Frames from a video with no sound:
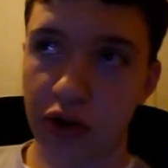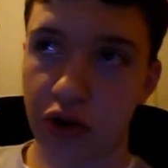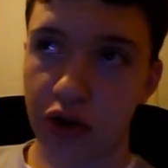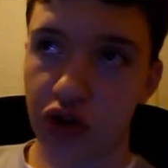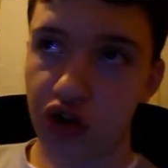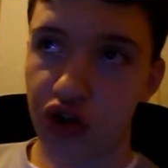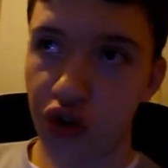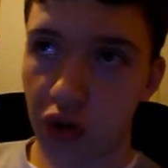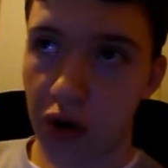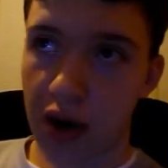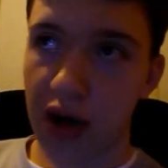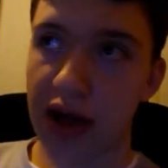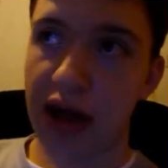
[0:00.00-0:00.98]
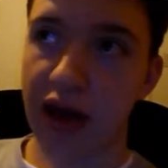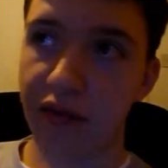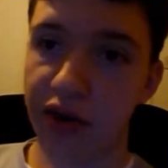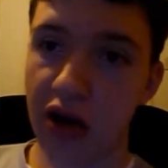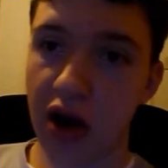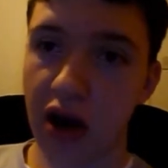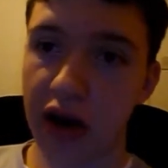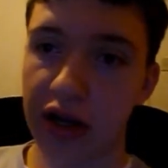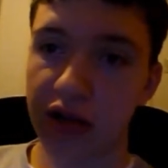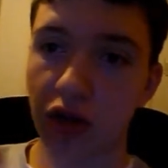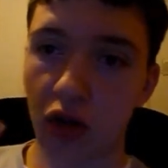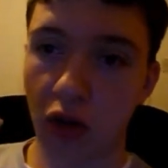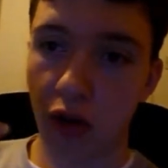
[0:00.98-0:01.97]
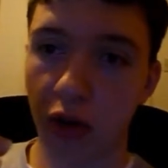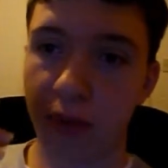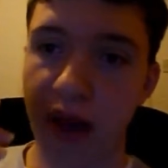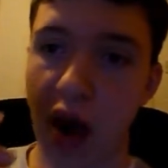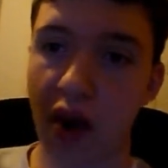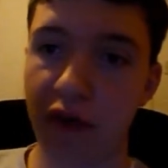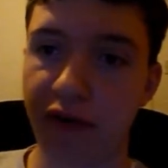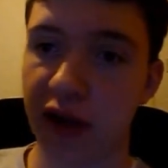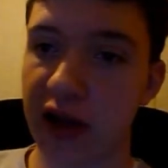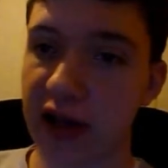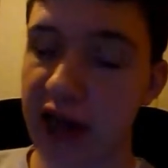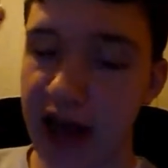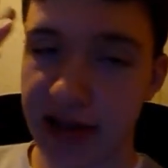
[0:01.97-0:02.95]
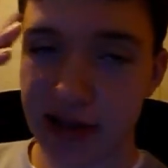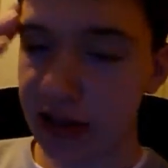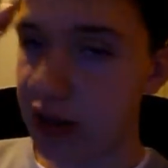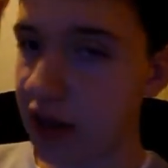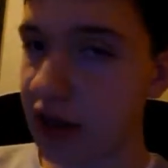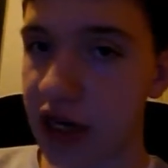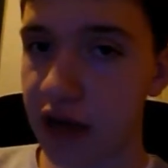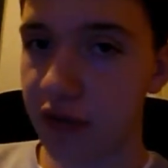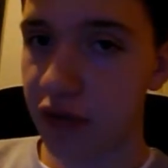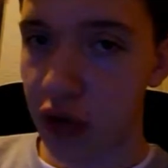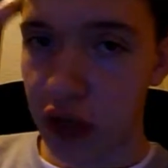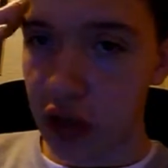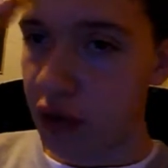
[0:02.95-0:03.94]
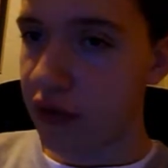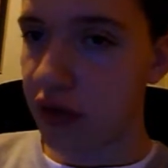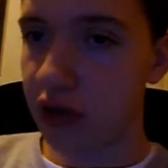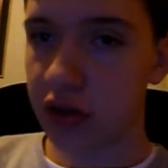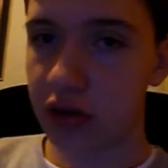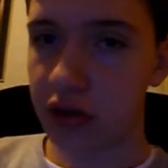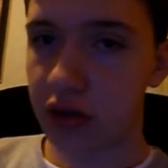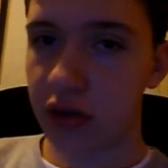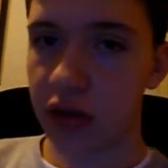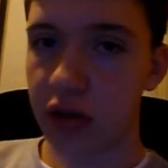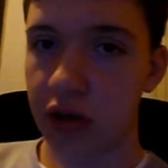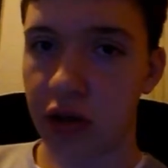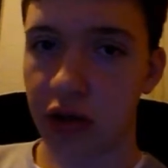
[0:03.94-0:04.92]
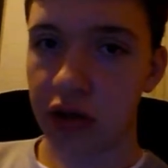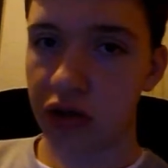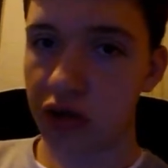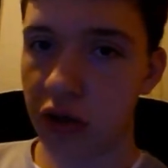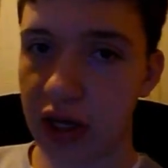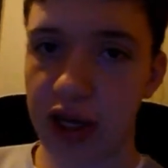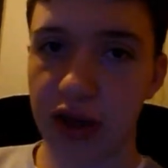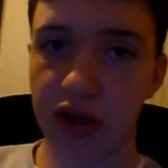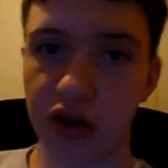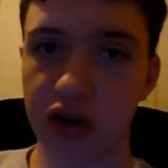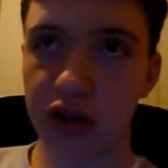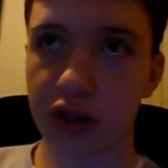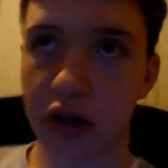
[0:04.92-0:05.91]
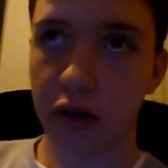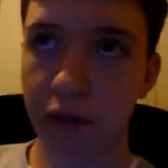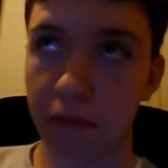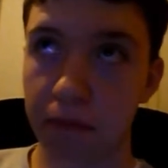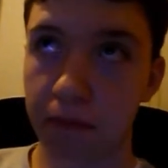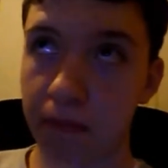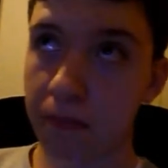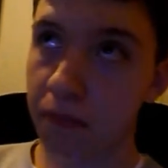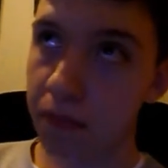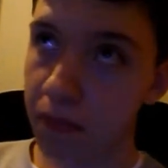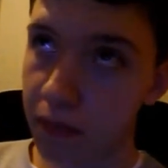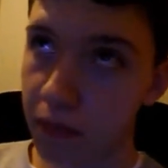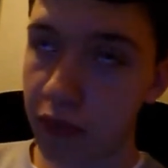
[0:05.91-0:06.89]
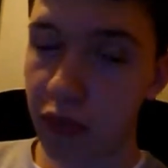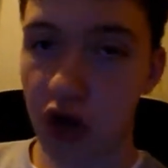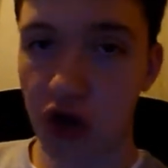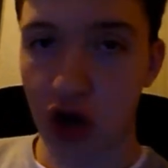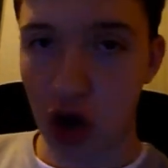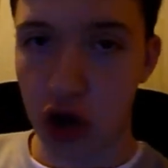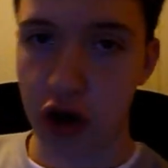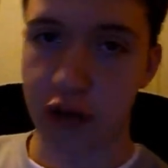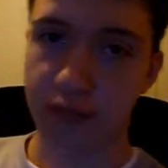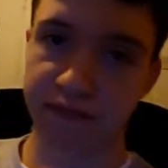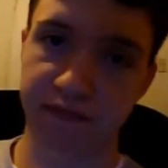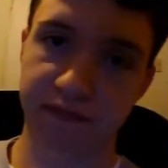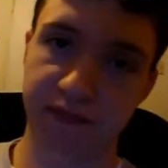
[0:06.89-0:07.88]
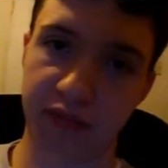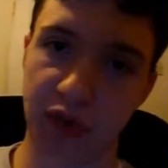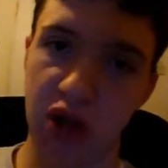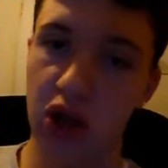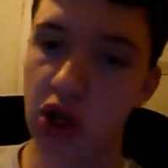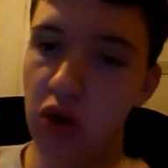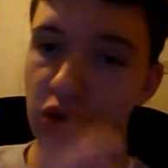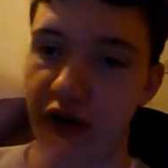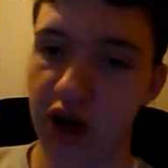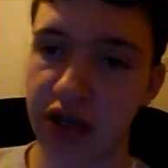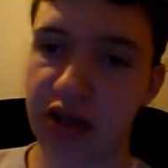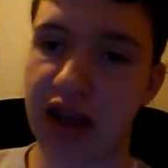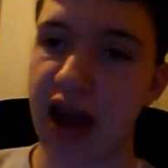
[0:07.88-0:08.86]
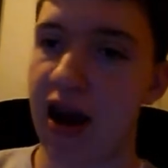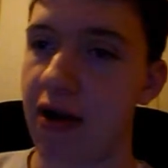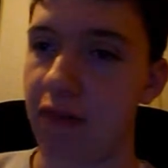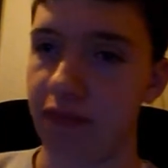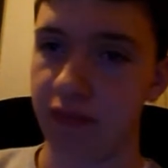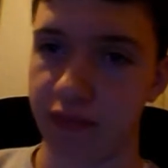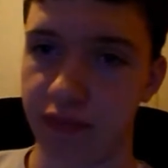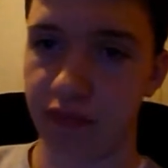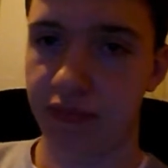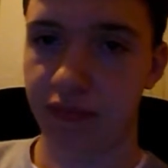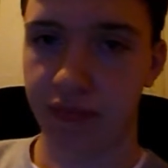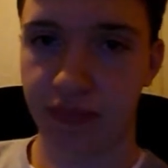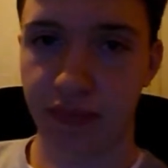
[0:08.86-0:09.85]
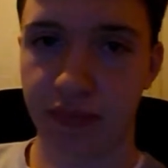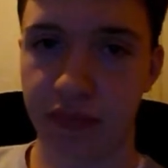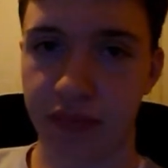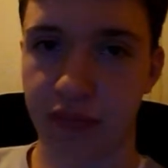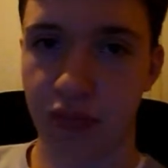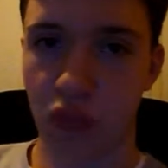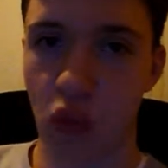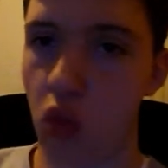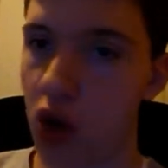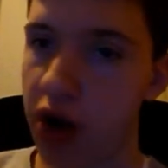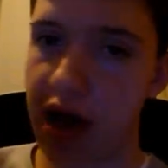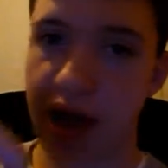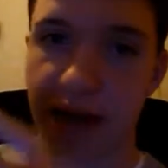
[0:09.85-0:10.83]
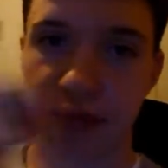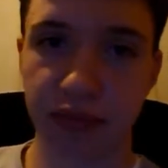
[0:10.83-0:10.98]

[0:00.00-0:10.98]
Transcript: Surely if God is all-powerful and He has this idea for a universe, surely He could just go, done. Universe there. 1 day.